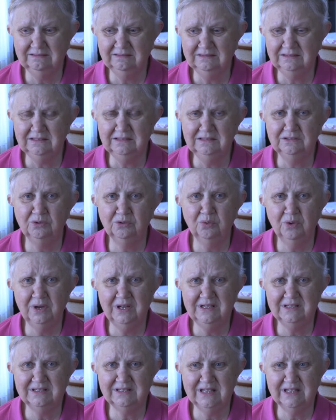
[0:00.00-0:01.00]
"Ooh,
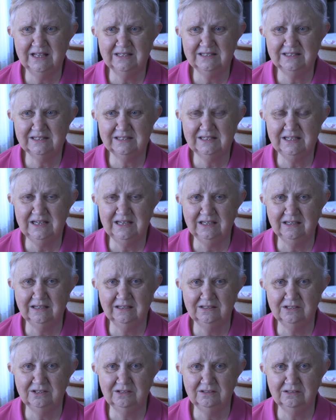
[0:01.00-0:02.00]
what is that stink?"
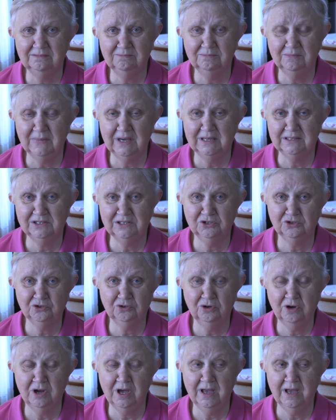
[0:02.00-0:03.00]
And my
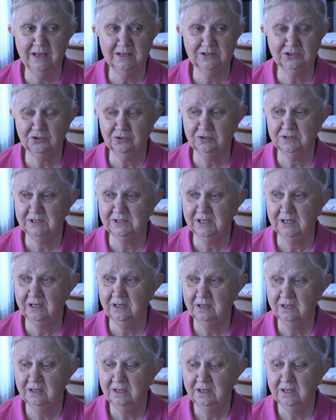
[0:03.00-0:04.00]
sister-in-law Esther
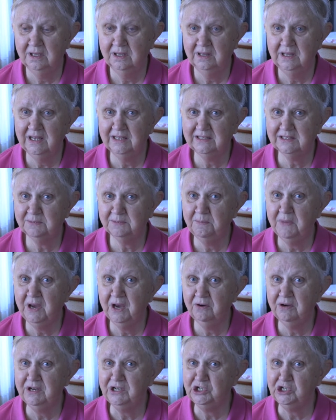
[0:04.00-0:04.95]
said, "That's Mary